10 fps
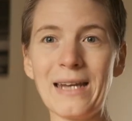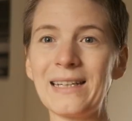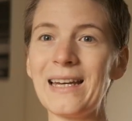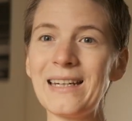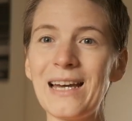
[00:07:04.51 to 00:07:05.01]
And
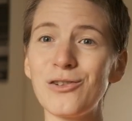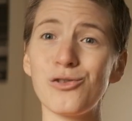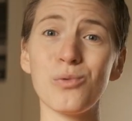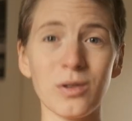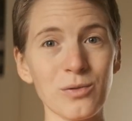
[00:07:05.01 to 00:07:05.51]
again, I
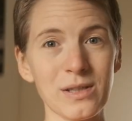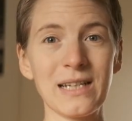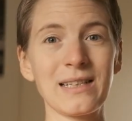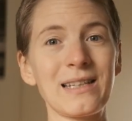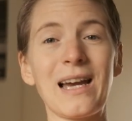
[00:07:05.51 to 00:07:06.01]
do want to
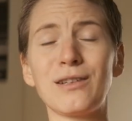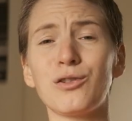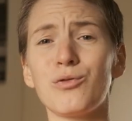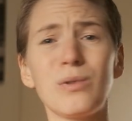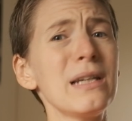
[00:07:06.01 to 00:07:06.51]
say that
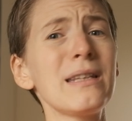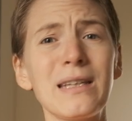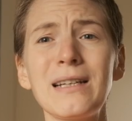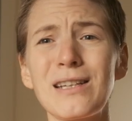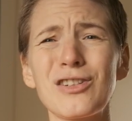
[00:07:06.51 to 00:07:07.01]
I really
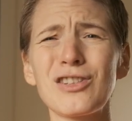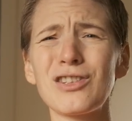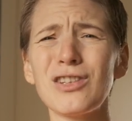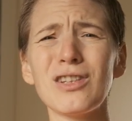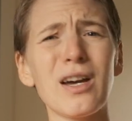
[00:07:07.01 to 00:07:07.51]
think
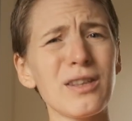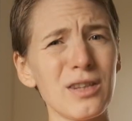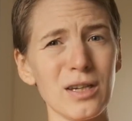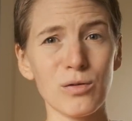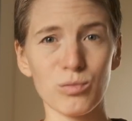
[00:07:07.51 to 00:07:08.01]
there's
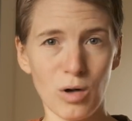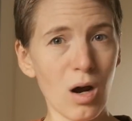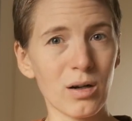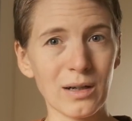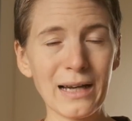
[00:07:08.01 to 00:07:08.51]
nothing wrong.